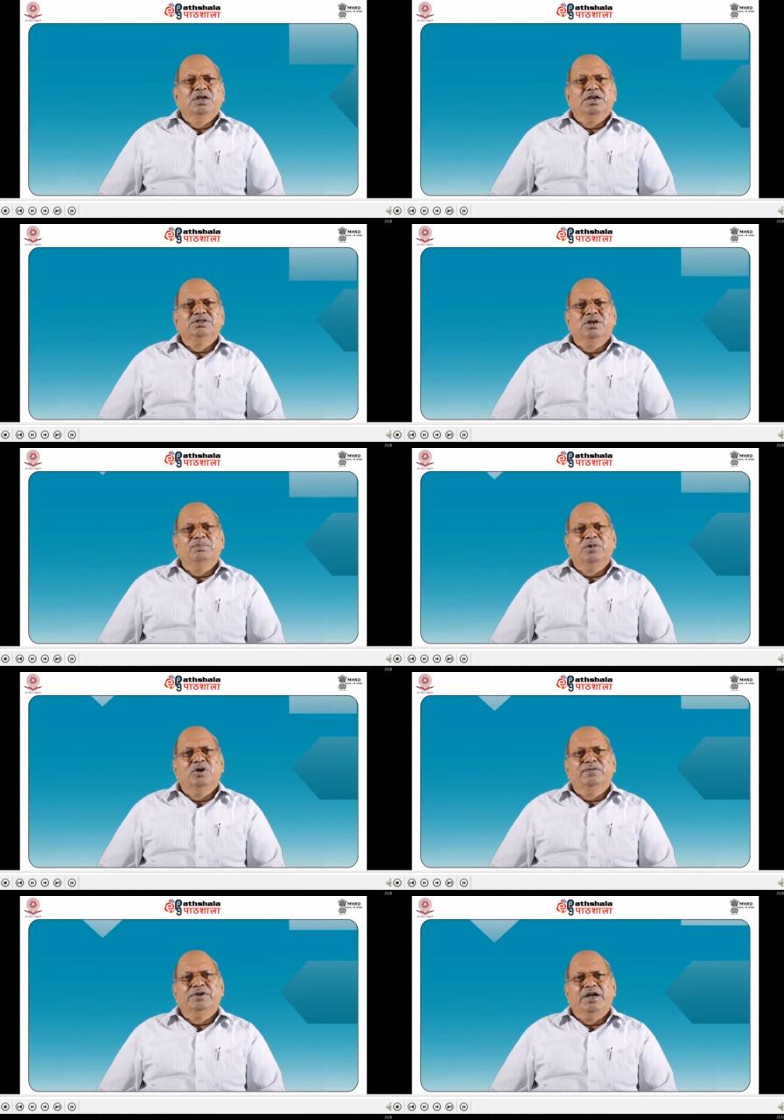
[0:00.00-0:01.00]
Example
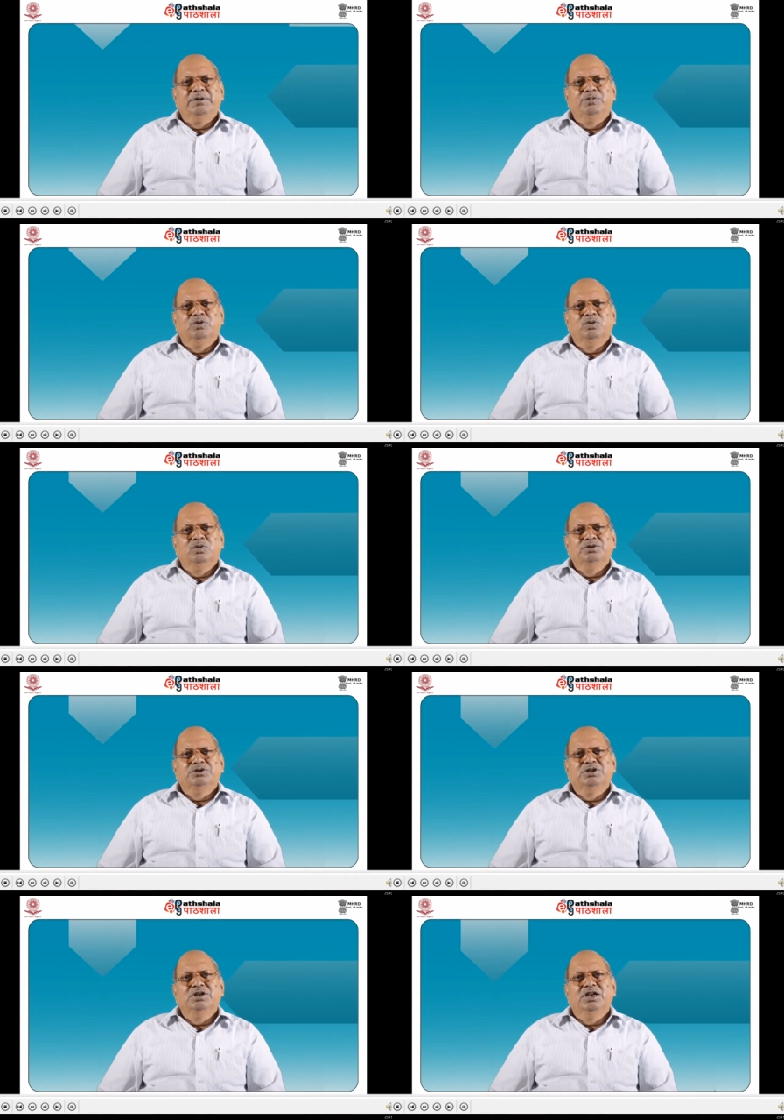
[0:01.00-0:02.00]
of type 2
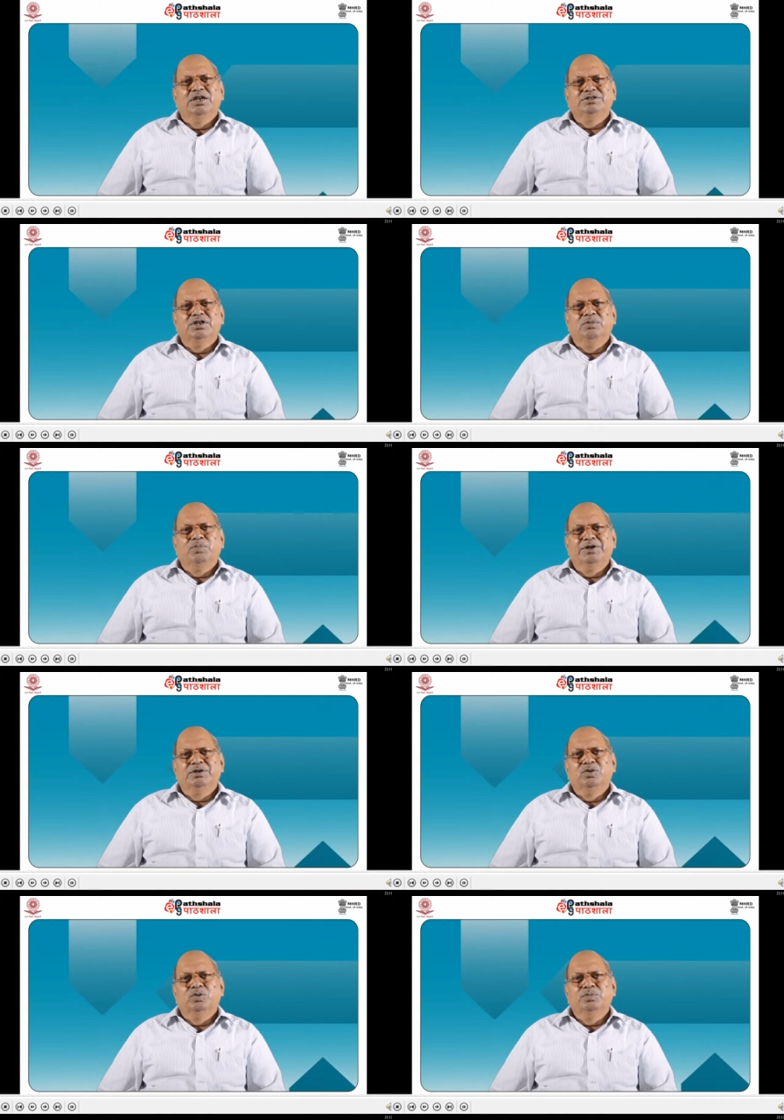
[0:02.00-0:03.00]
single axial
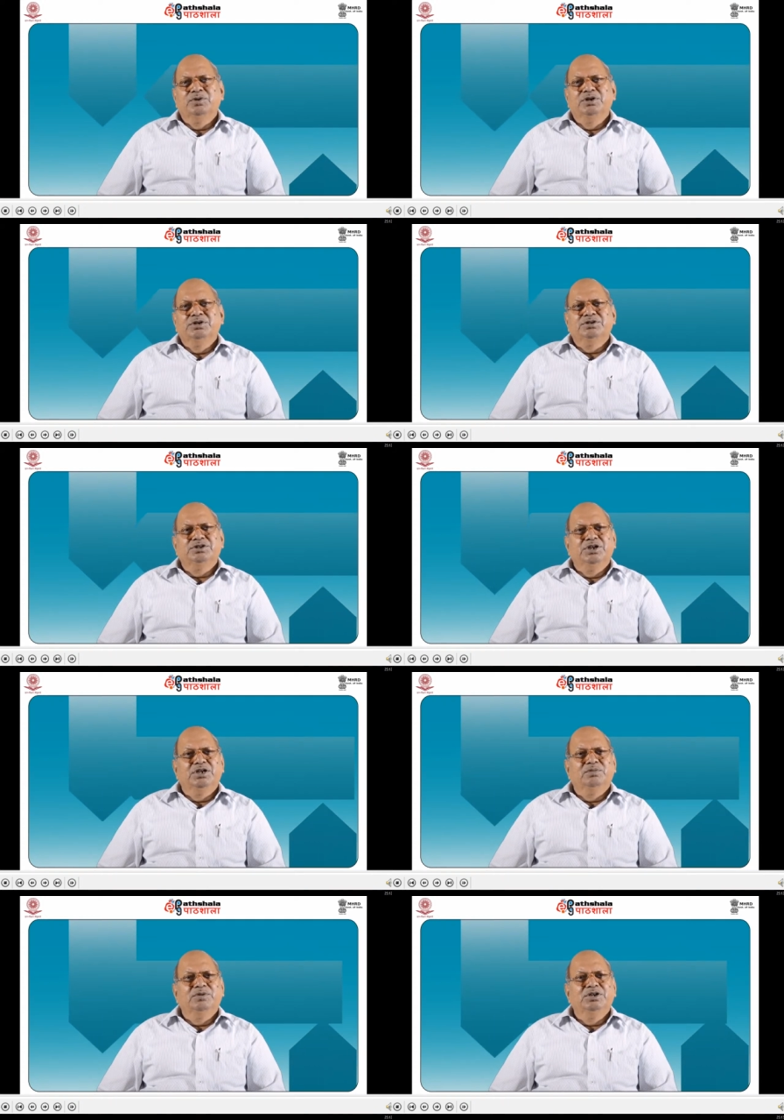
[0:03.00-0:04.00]
point group
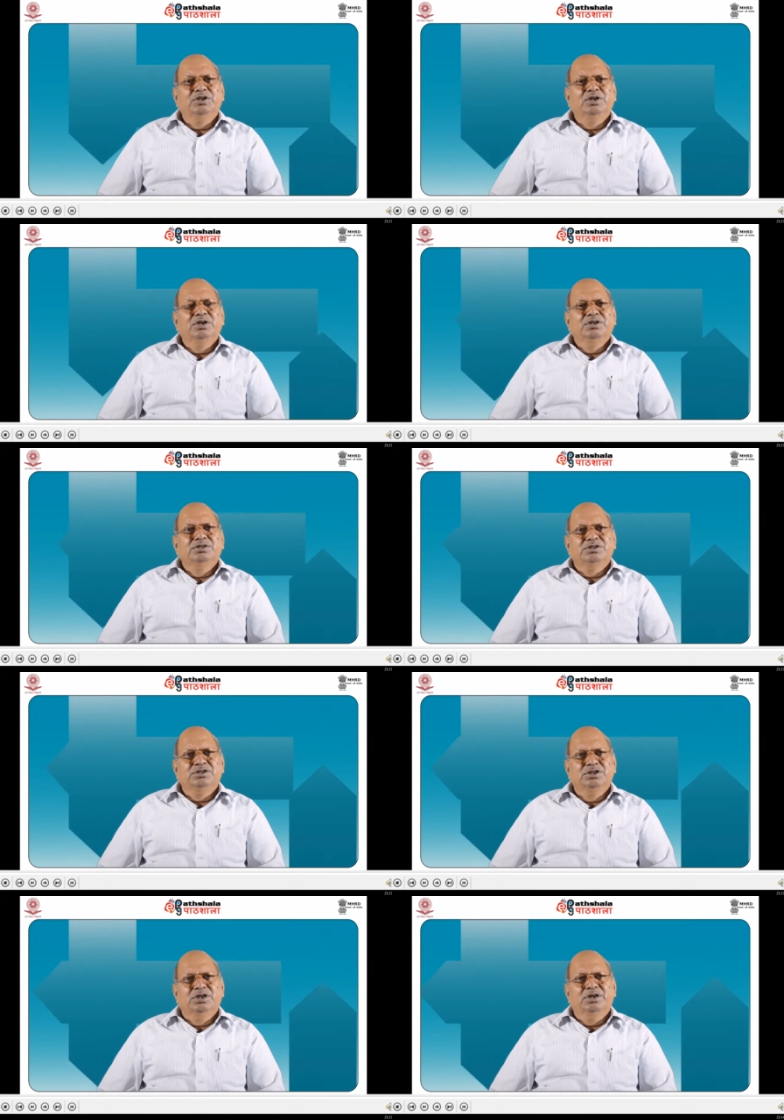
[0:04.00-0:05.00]
CNV,
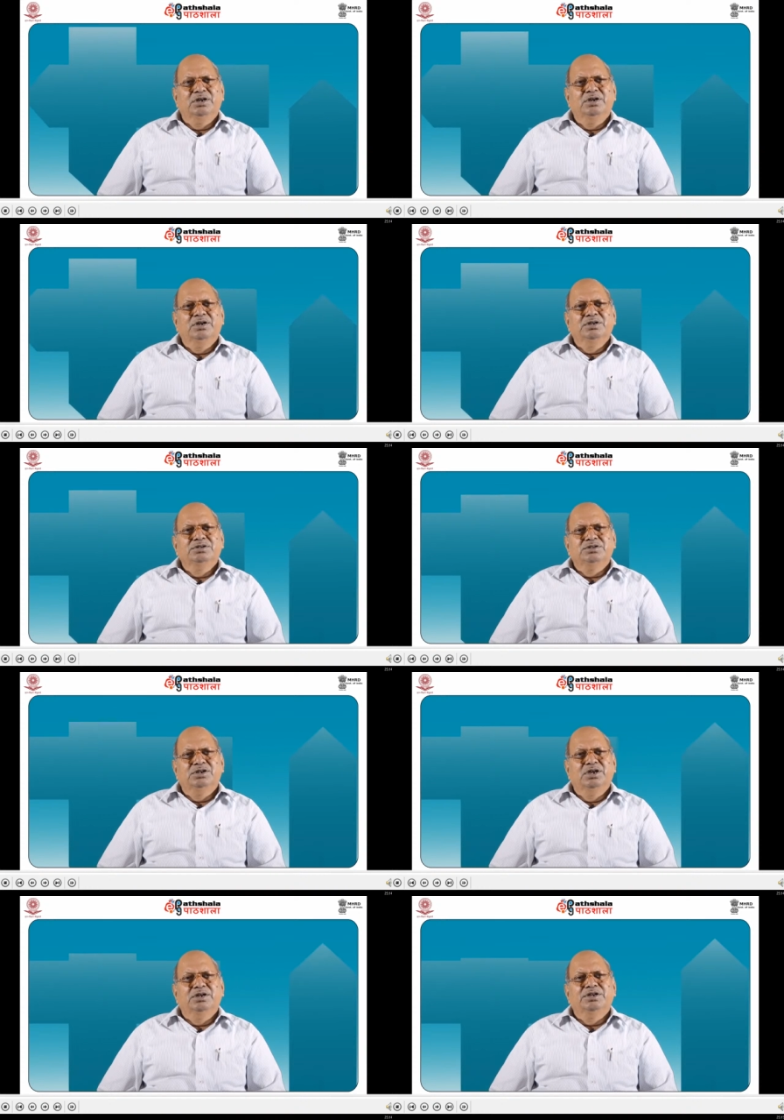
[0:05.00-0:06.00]
Cn,
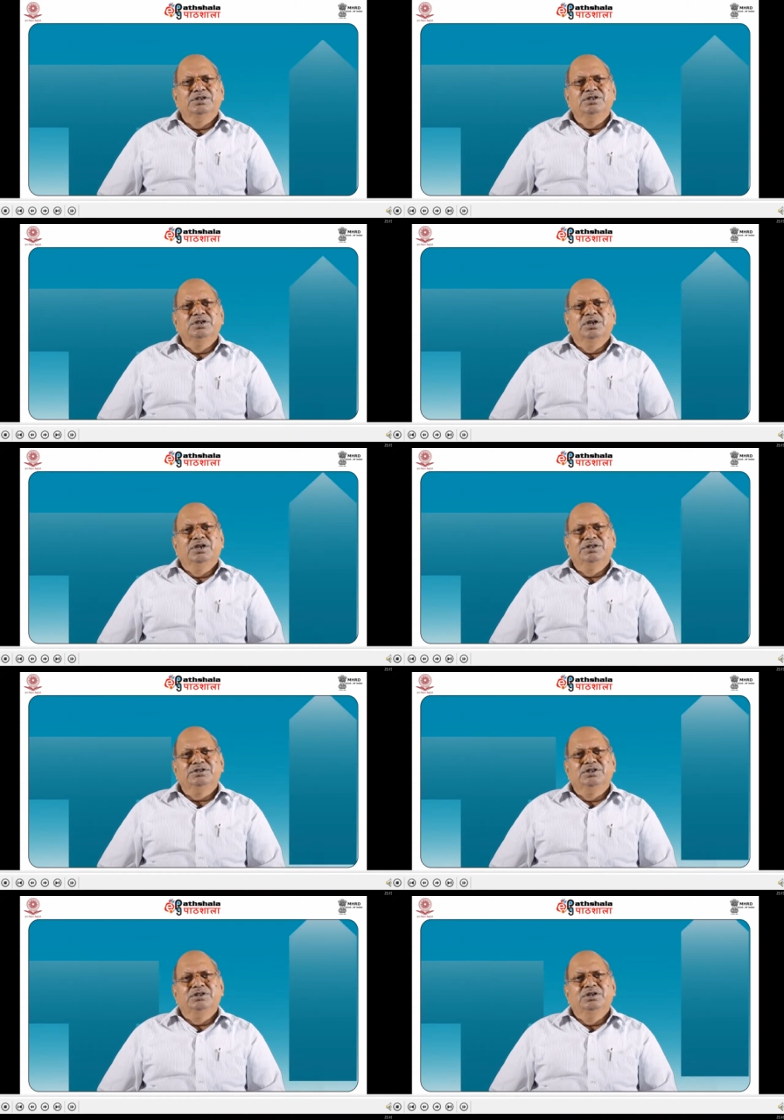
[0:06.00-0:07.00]
CNH,
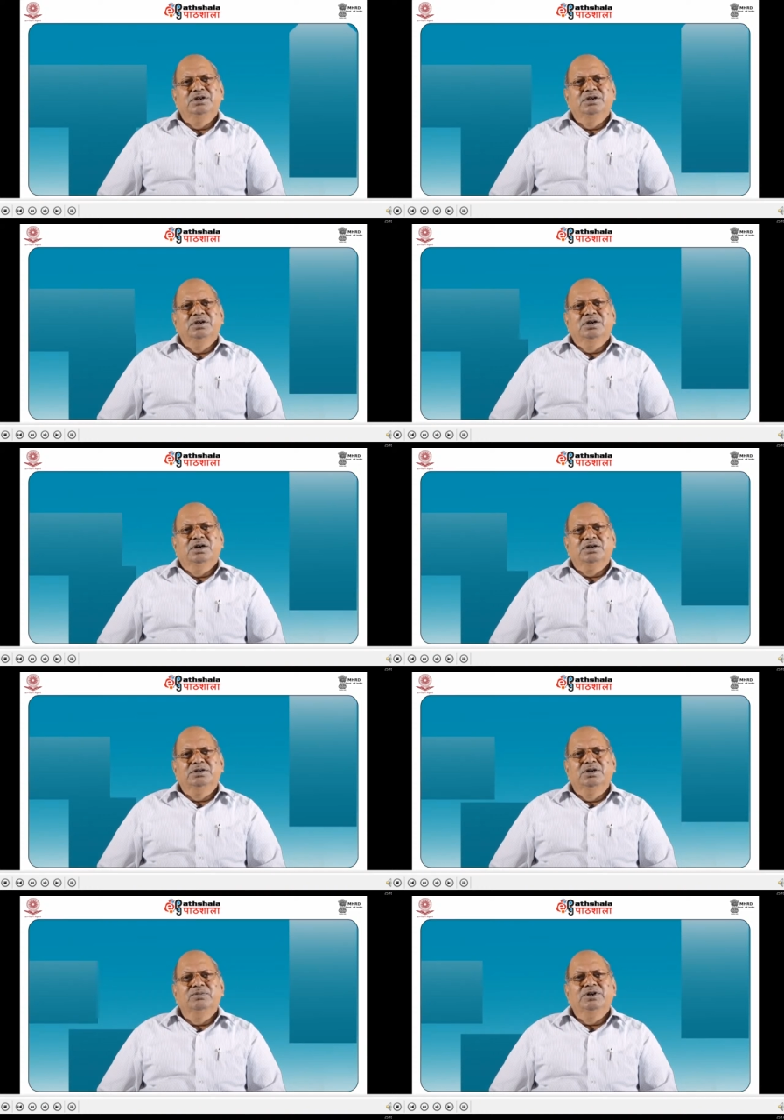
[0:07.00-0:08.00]
Sn are
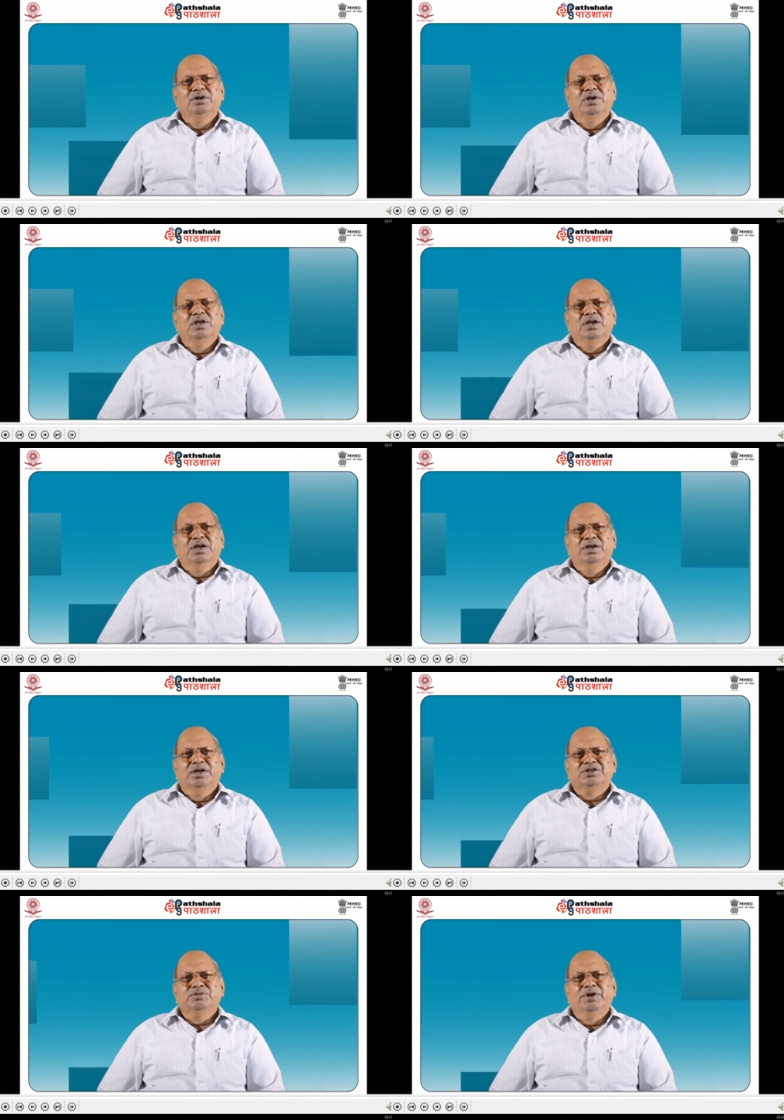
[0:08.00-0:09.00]
given and
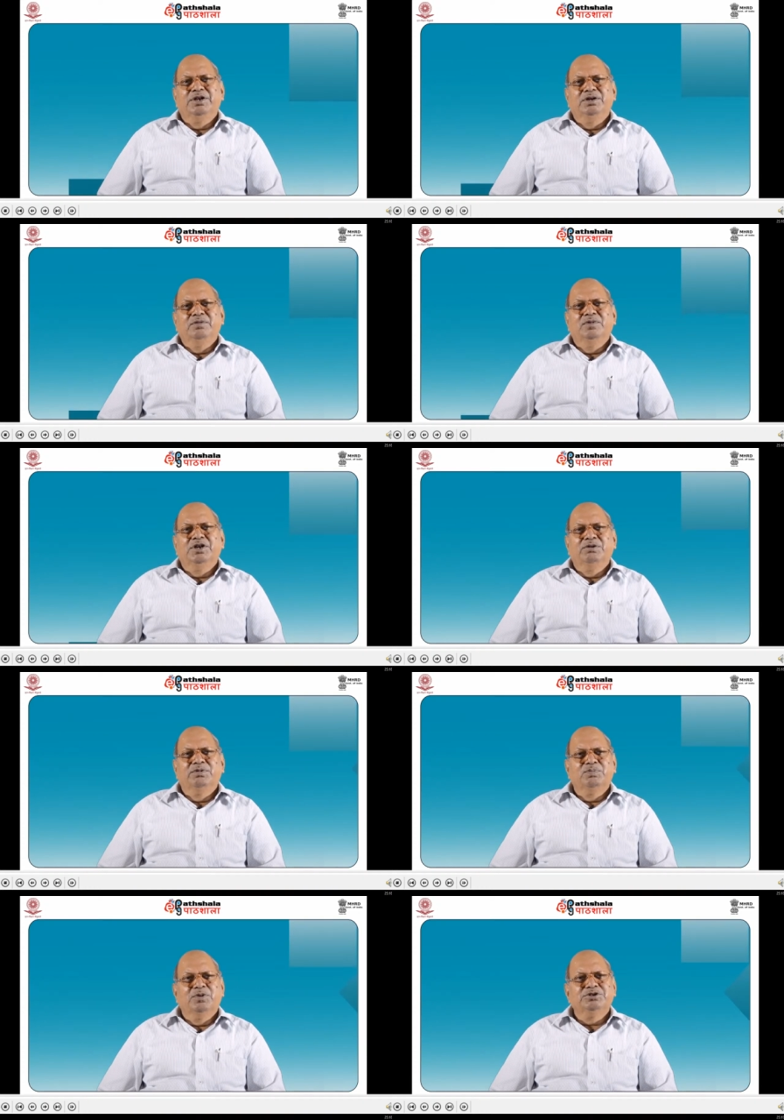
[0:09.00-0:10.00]
explained
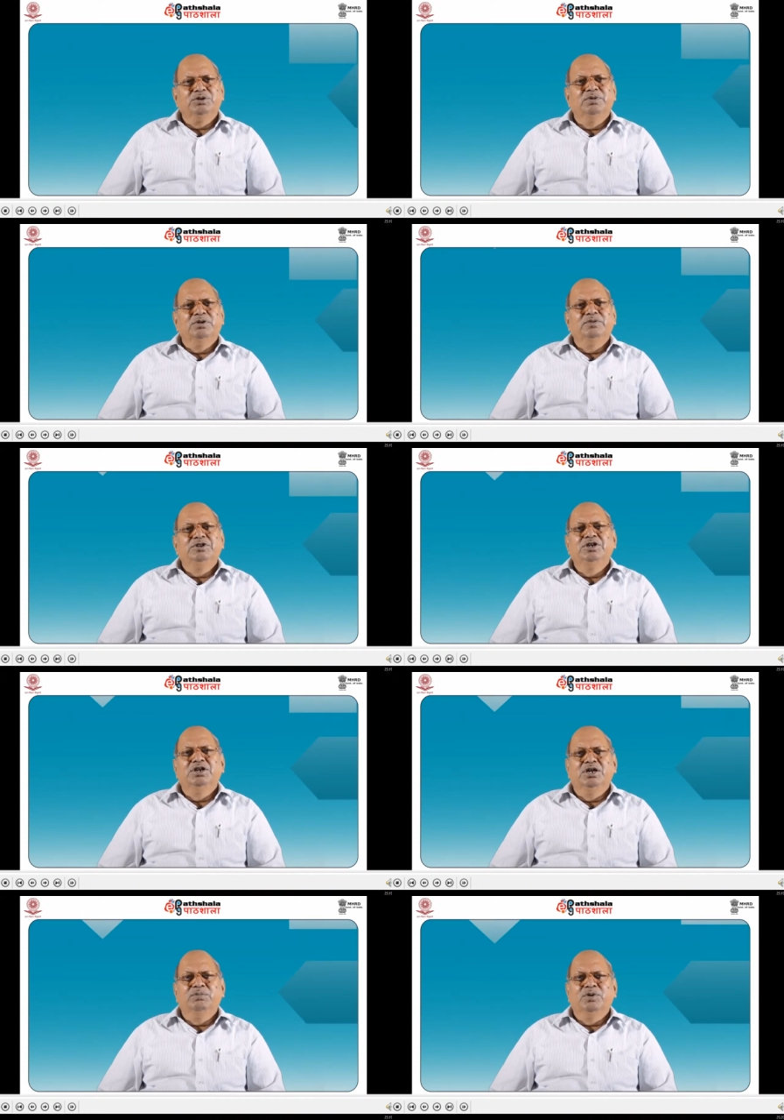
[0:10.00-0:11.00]
wherever possible with the
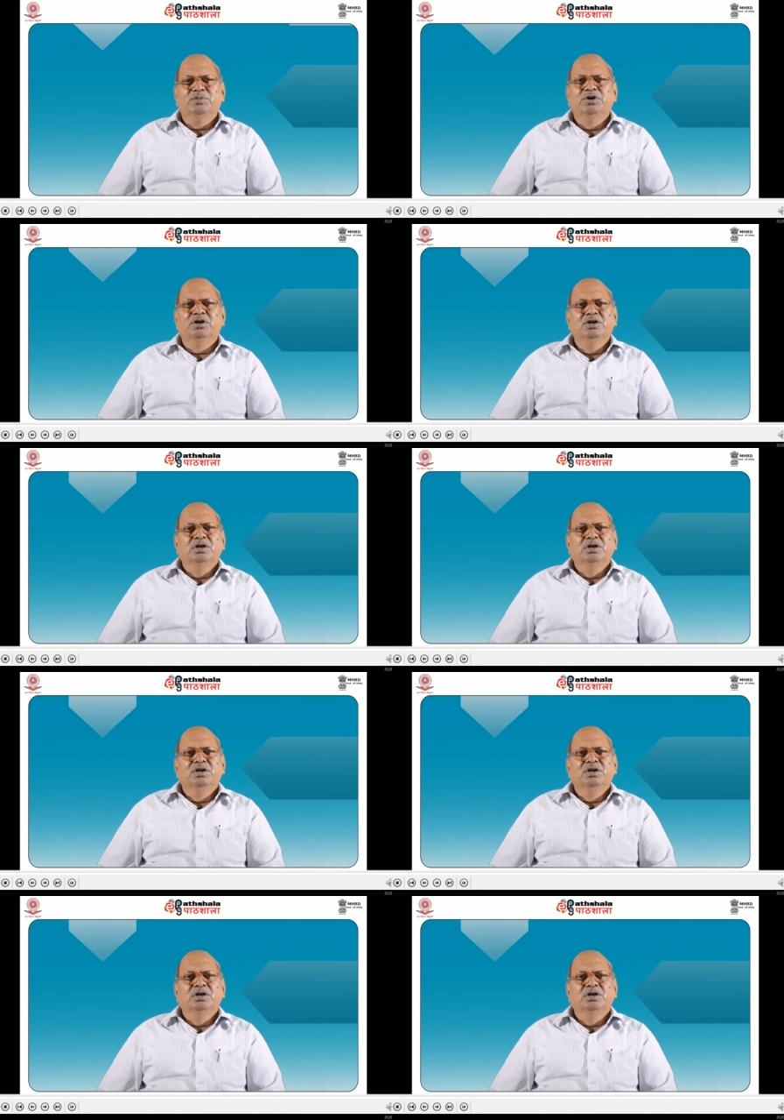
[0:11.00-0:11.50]
help of the